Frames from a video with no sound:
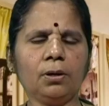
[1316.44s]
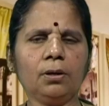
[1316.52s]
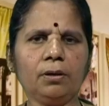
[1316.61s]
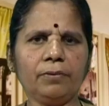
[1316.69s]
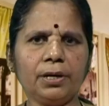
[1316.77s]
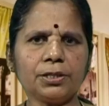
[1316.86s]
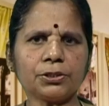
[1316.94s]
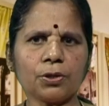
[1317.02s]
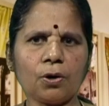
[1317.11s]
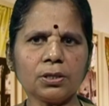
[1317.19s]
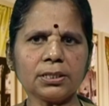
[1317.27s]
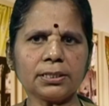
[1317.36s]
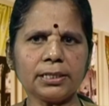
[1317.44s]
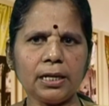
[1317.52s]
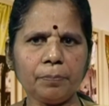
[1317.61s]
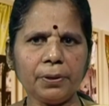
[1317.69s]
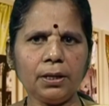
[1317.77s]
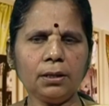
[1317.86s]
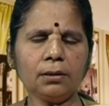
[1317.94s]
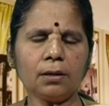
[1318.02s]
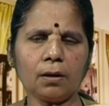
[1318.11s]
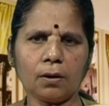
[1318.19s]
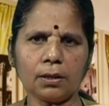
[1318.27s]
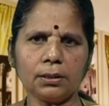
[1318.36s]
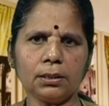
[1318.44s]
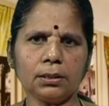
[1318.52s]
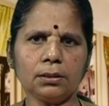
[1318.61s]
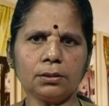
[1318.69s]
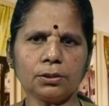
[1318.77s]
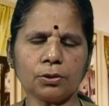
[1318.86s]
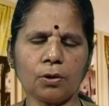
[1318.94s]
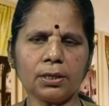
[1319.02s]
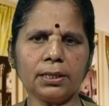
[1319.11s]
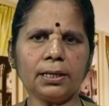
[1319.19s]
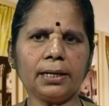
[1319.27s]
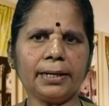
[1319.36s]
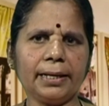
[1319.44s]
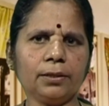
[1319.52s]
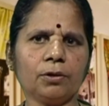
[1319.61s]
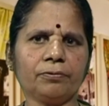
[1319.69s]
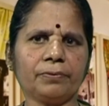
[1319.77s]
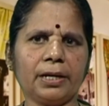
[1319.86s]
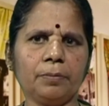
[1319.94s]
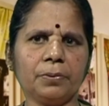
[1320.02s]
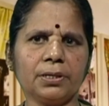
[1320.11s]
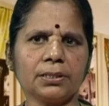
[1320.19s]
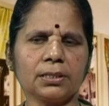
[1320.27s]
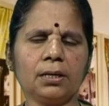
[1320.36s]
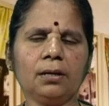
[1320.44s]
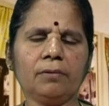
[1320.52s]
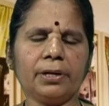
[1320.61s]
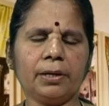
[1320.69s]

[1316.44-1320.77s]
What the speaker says: where short staple or the shorter length of fibers when